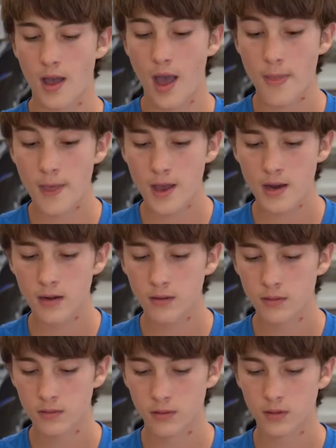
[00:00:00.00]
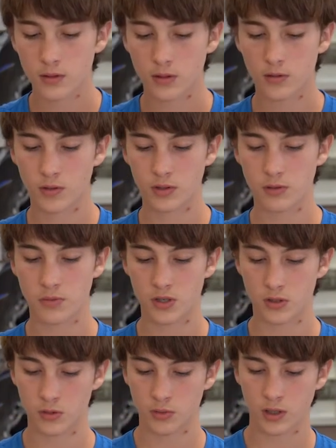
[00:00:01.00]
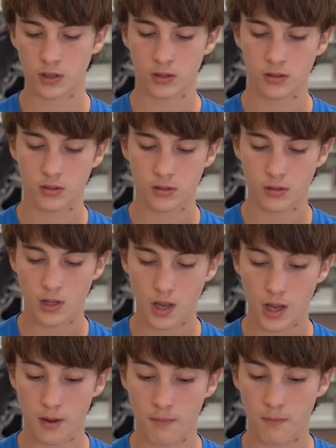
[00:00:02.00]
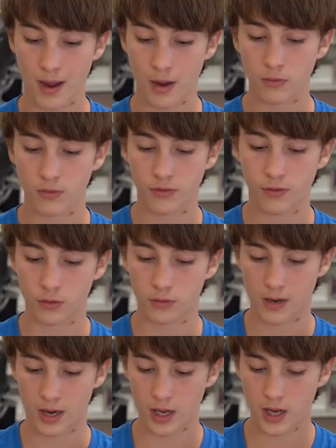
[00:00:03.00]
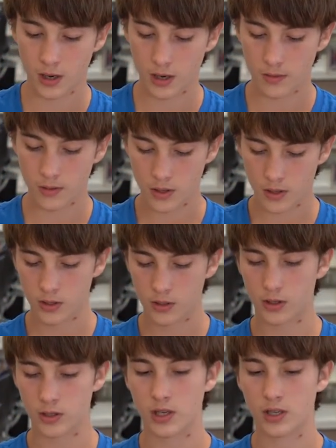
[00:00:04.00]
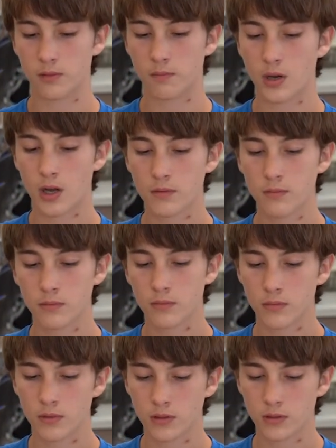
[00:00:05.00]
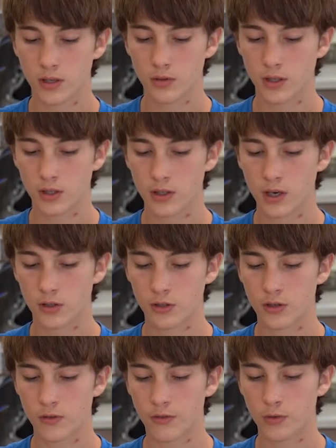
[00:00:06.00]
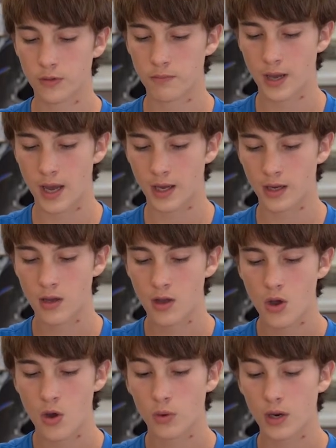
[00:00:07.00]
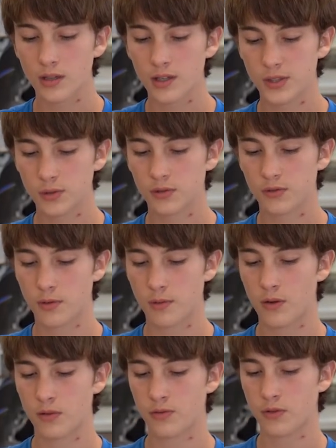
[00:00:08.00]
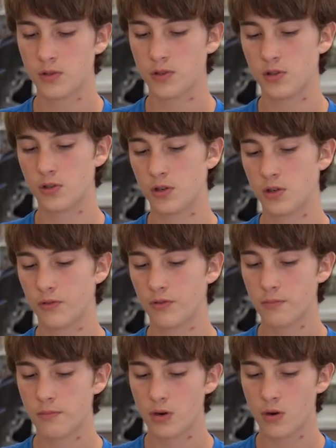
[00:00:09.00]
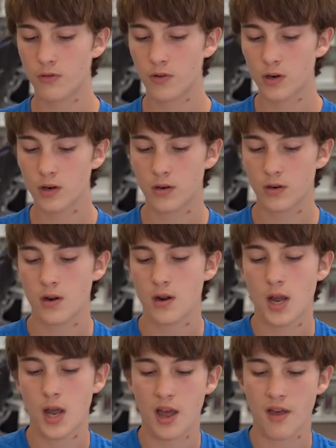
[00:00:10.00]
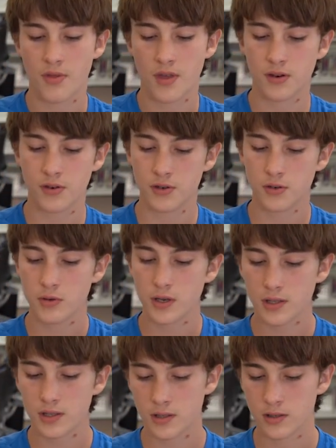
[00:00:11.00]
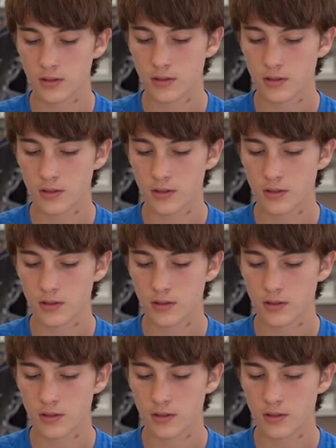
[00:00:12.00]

And then you're going to be doing a mountain fold back here. You're going to take the bottom down here and you're going to fold it back. What I like doing for mountain folds is you're going to flip it over and then do it